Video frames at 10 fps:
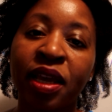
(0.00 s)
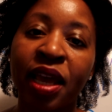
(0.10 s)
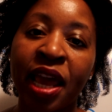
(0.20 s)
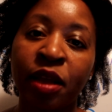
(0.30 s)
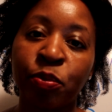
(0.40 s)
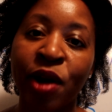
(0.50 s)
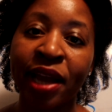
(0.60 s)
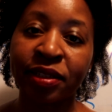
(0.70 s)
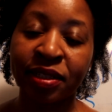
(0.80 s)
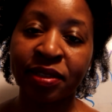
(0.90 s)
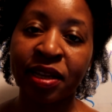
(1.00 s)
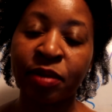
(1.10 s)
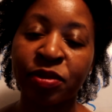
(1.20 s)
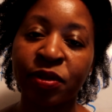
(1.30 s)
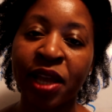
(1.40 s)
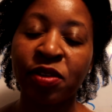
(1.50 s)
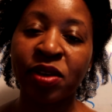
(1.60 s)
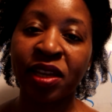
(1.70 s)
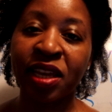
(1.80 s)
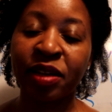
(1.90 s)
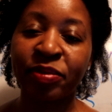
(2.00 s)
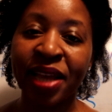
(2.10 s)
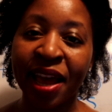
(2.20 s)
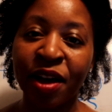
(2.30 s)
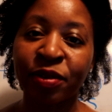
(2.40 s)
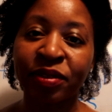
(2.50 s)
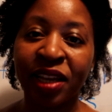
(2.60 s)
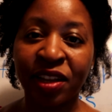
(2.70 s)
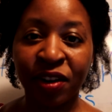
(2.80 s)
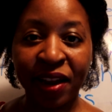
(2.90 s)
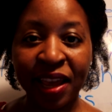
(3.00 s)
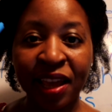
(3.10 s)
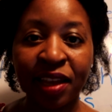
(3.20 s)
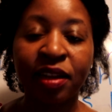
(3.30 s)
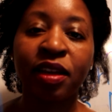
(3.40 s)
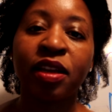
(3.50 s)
and practice them so that you can get them down in your head.